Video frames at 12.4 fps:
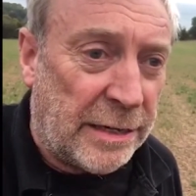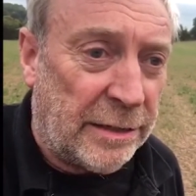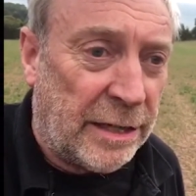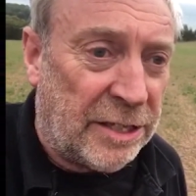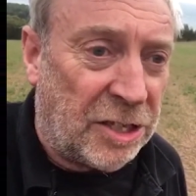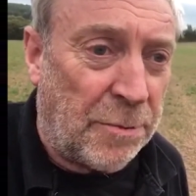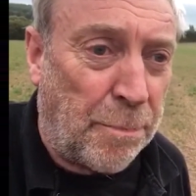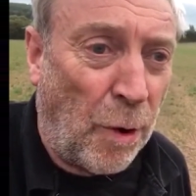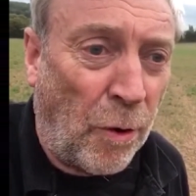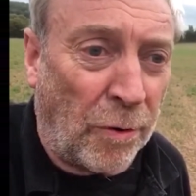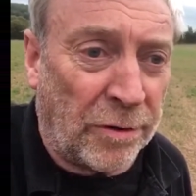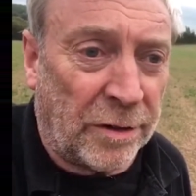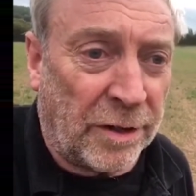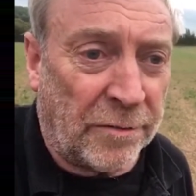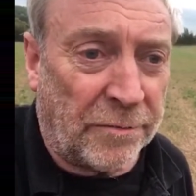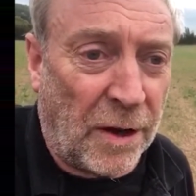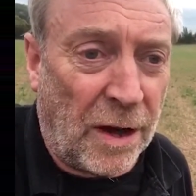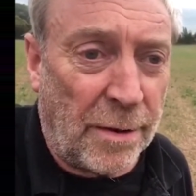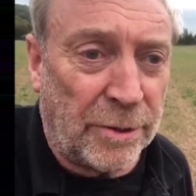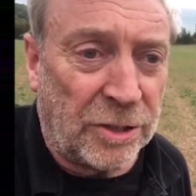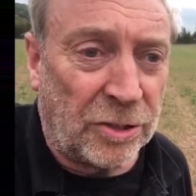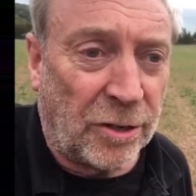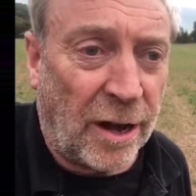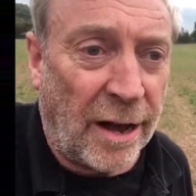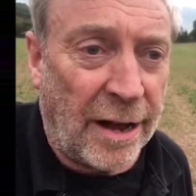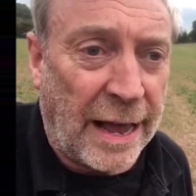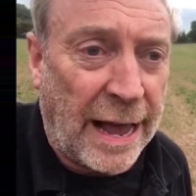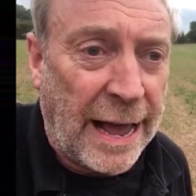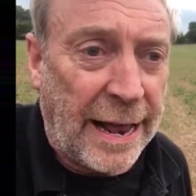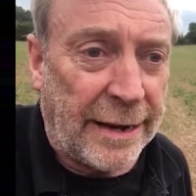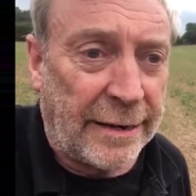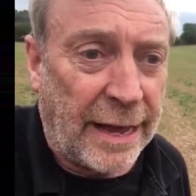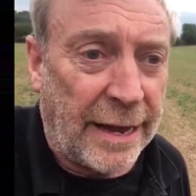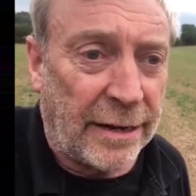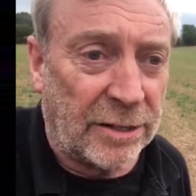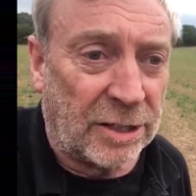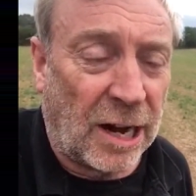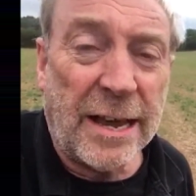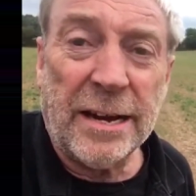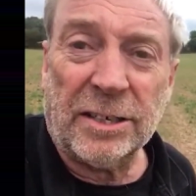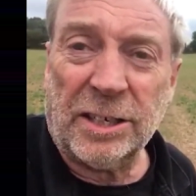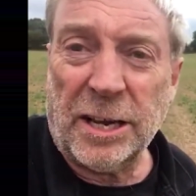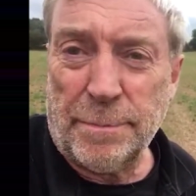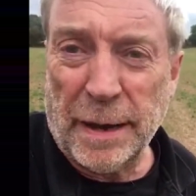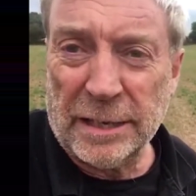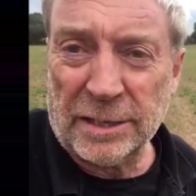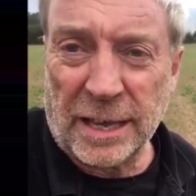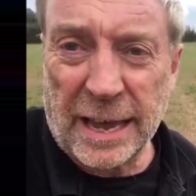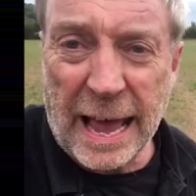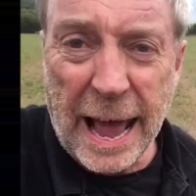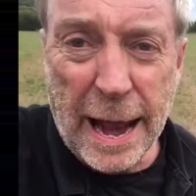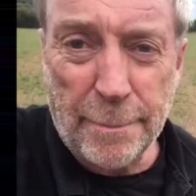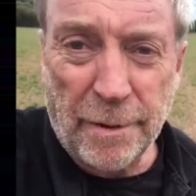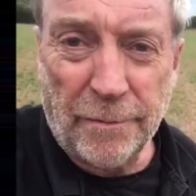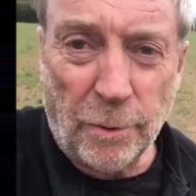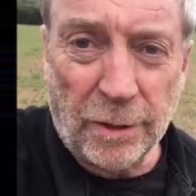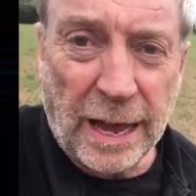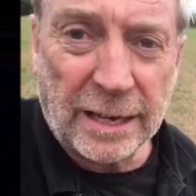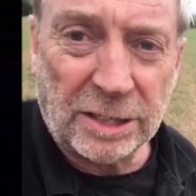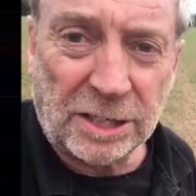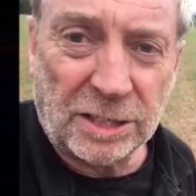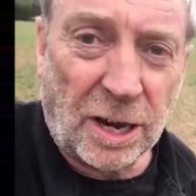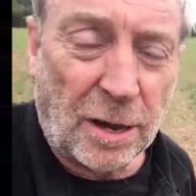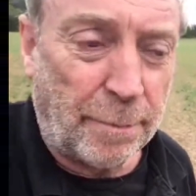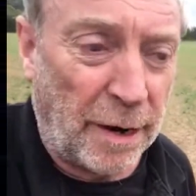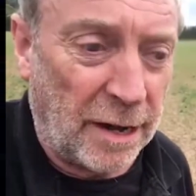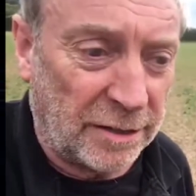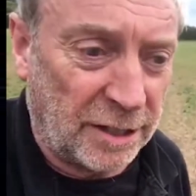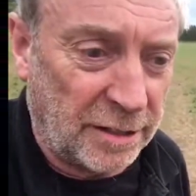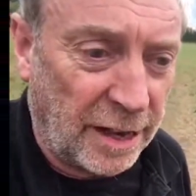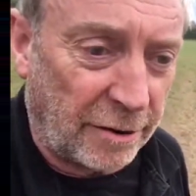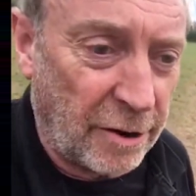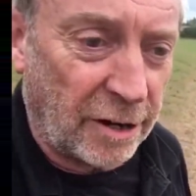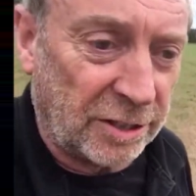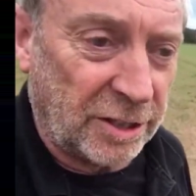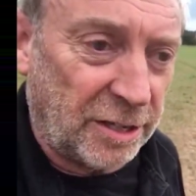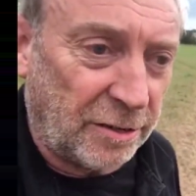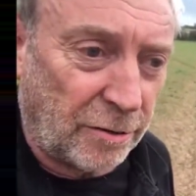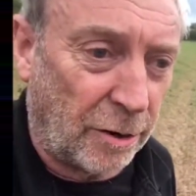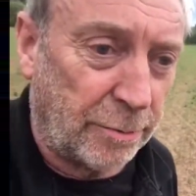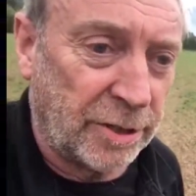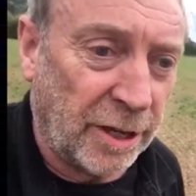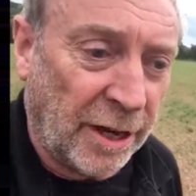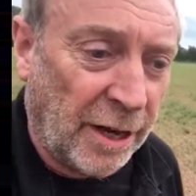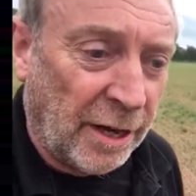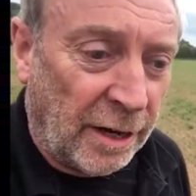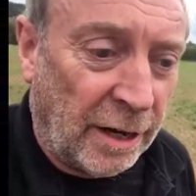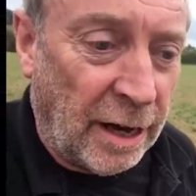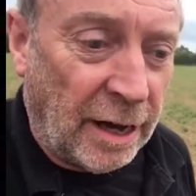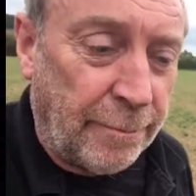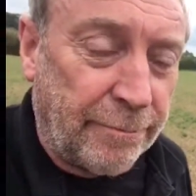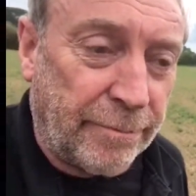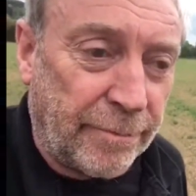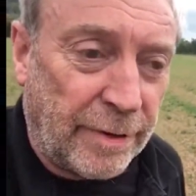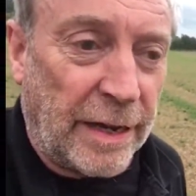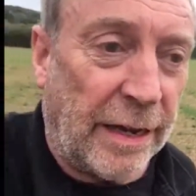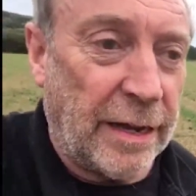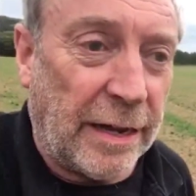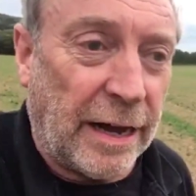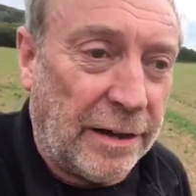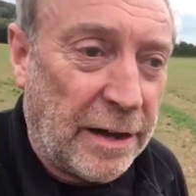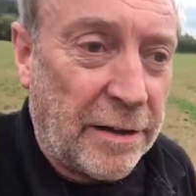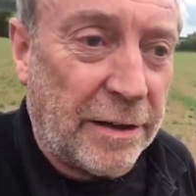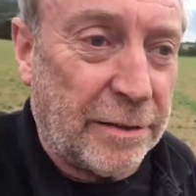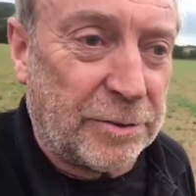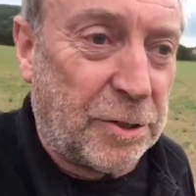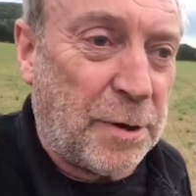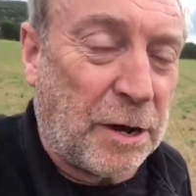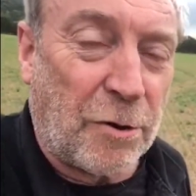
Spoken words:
it's important that farmers try and get as clean a seedbed as they can before they actually start planting their grass seed crops. To be